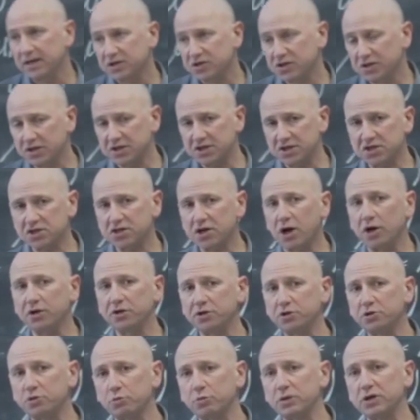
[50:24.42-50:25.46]
So this is called
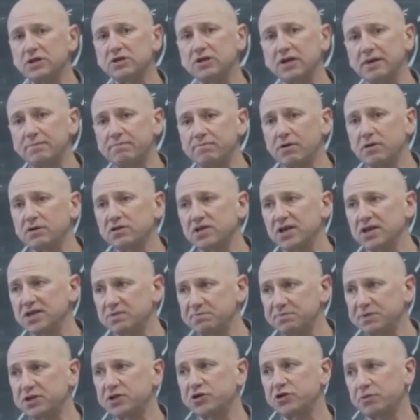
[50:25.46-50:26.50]
a Dirichlet
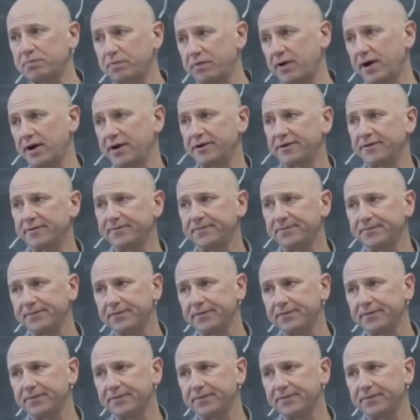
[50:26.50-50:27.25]
process mixture prior,